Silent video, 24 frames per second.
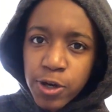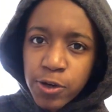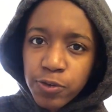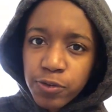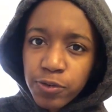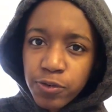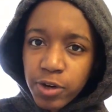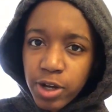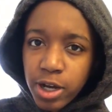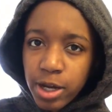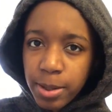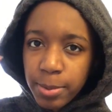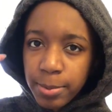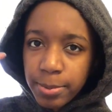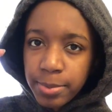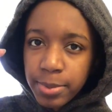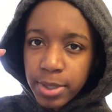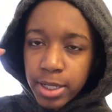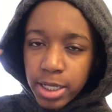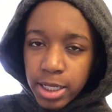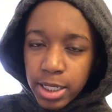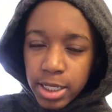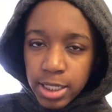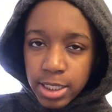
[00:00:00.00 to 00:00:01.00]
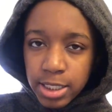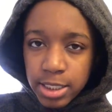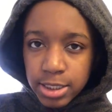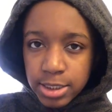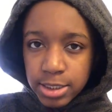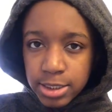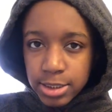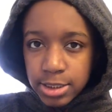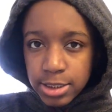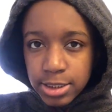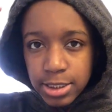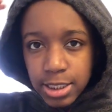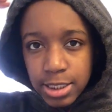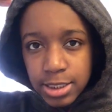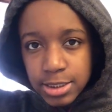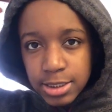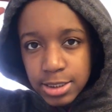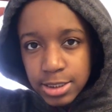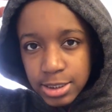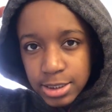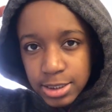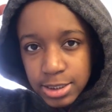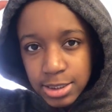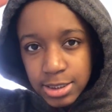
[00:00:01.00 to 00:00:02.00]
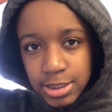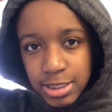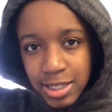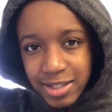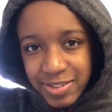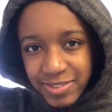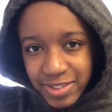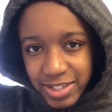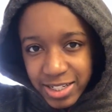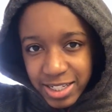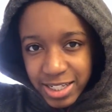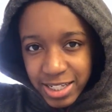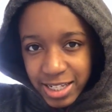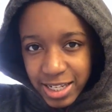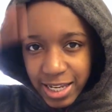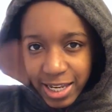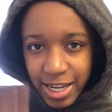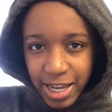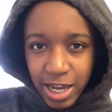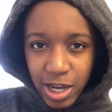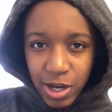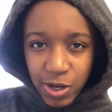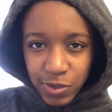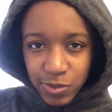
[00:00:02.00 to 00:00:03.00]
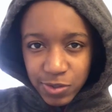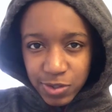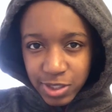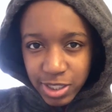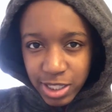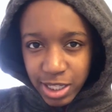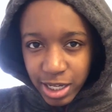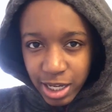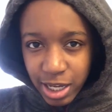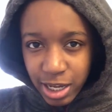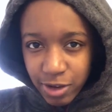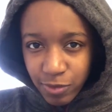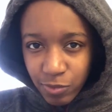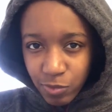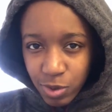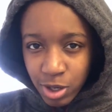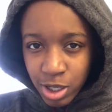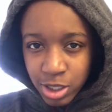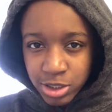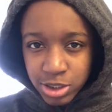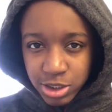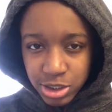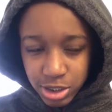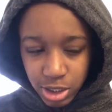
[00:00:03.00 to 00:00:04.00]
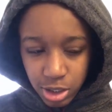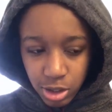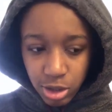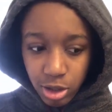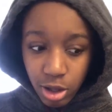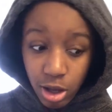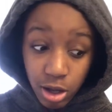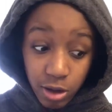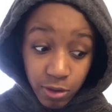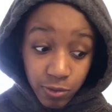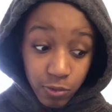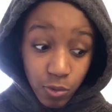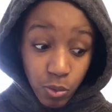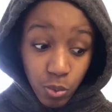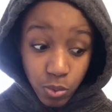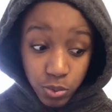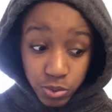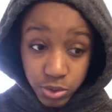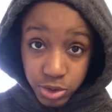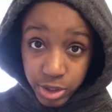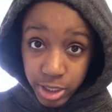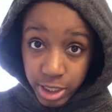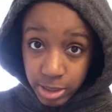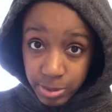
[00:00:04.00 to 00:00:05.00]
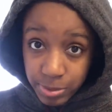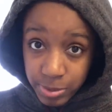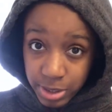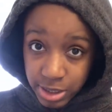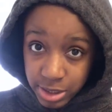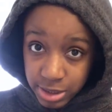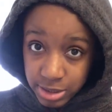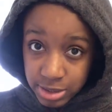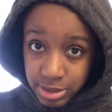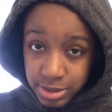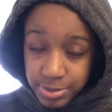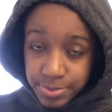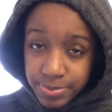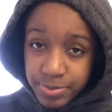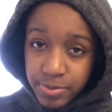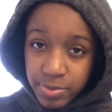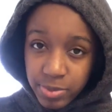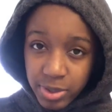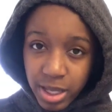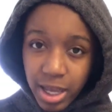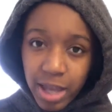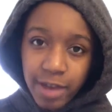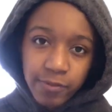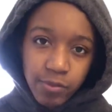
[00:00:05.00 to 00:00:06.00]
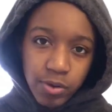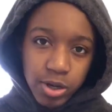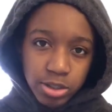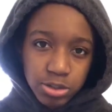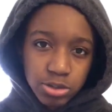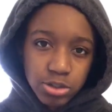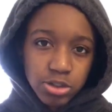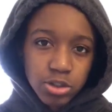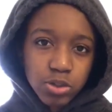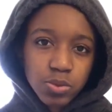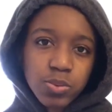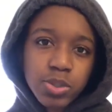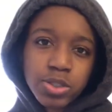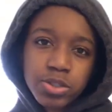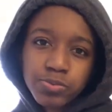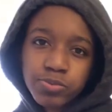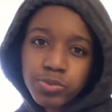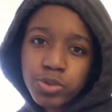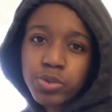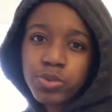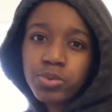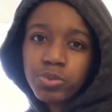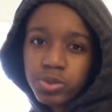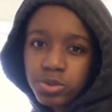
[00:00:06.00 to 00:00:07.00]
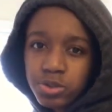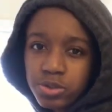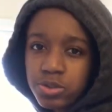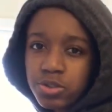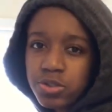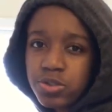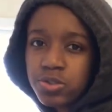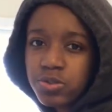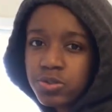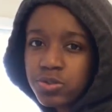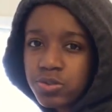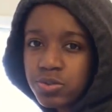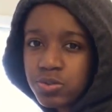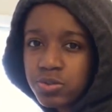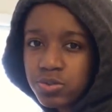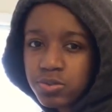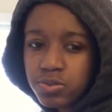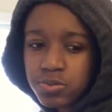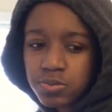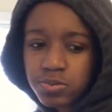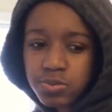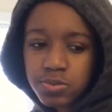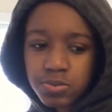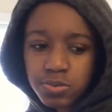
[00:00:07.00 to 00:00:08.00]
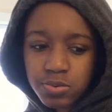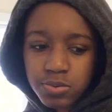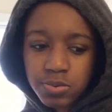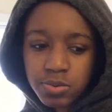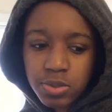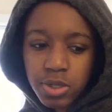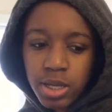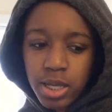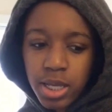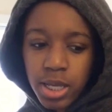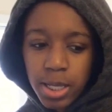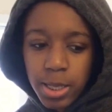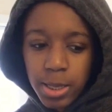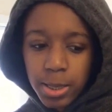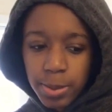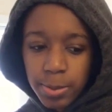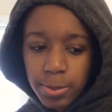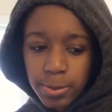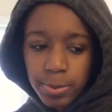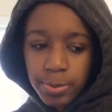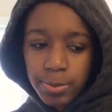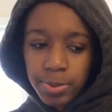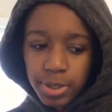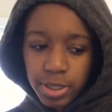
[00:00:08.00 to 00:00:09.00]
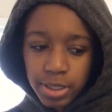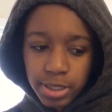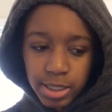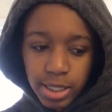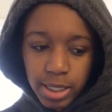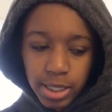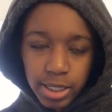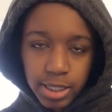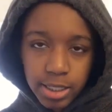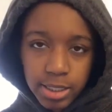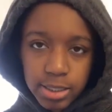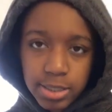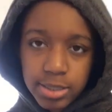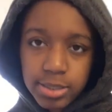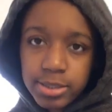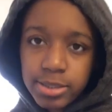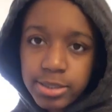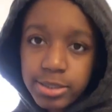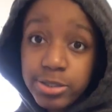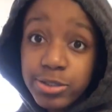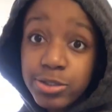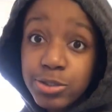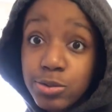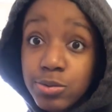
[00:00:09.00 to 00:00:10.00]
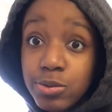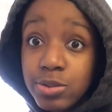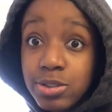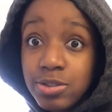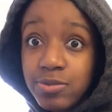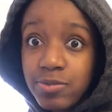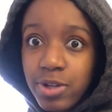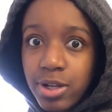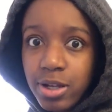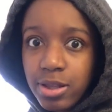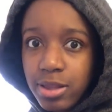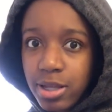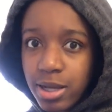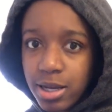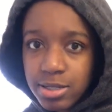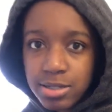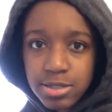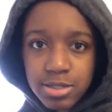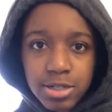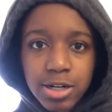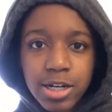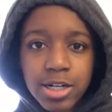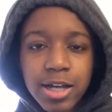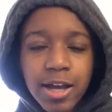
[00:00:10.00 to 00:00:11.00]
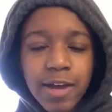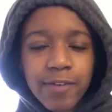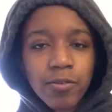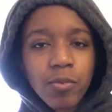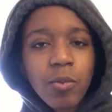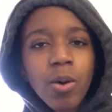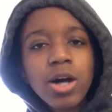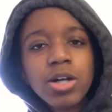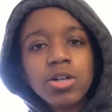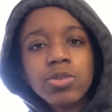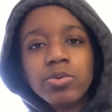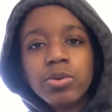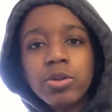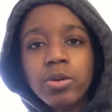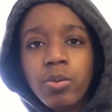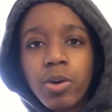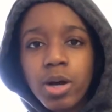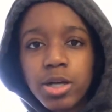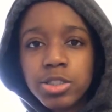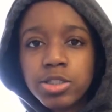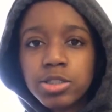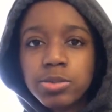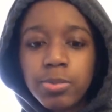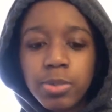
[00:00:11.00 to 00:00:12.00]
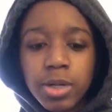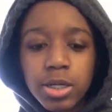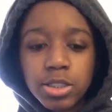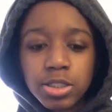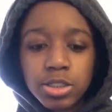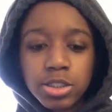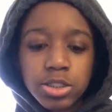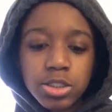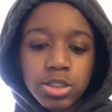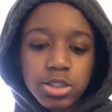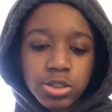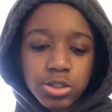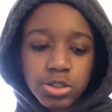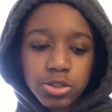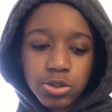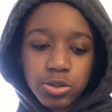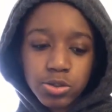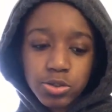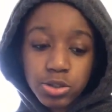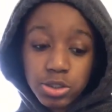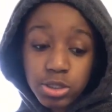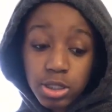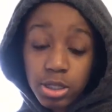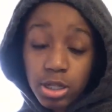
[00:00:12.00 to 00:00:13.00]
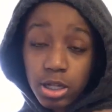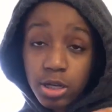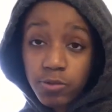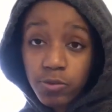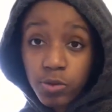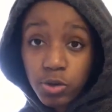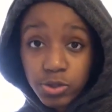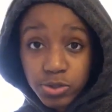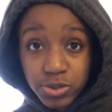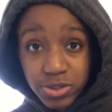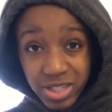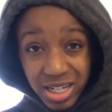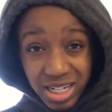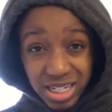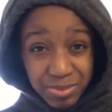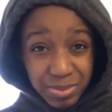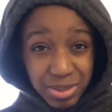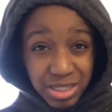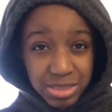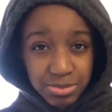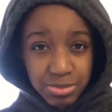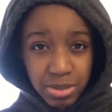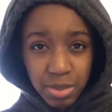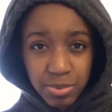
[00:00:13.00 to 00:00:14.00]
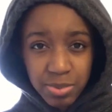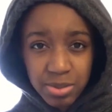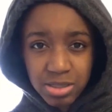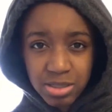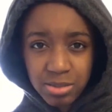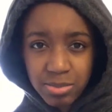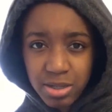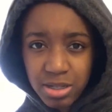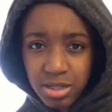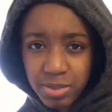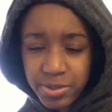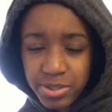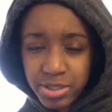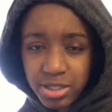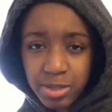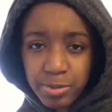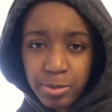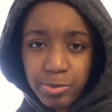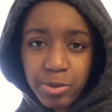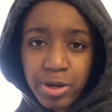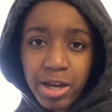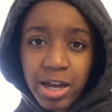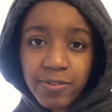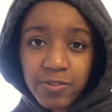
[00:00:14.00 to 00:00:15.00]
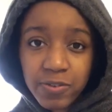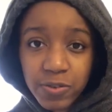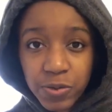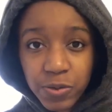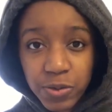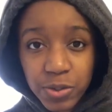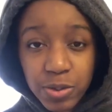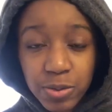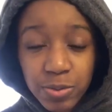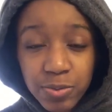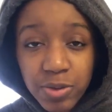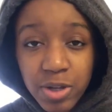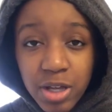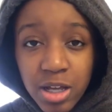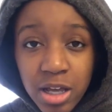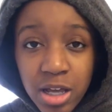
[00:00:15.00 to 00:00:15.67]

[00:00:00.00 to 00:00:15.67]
from 2007 down. Like, I watched a lot of older animes. I watched new ones too, but like the new ones like last year. I haven't really watched much, so there's a lot of older animes, probably some animes a lot of people haven't heard of,